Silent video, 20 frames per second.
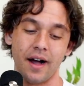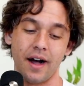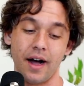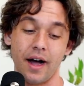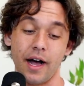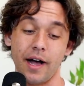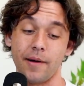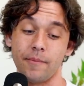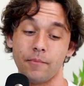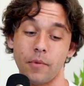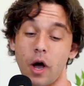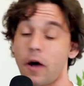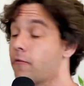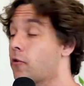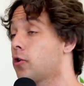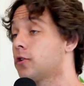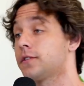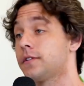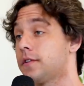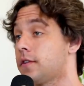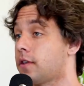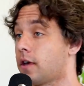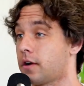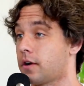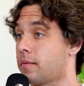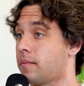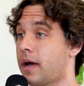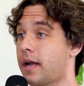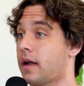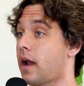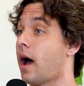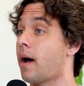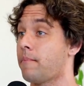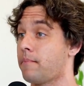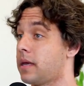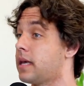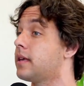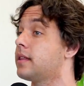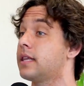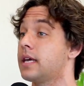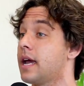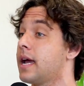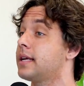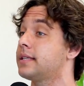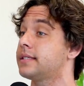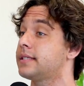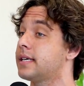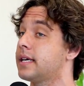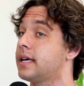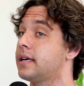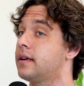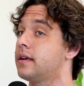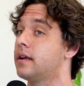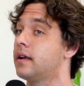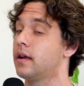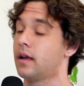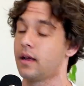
Of course, the Thunder might not be the 8 seed,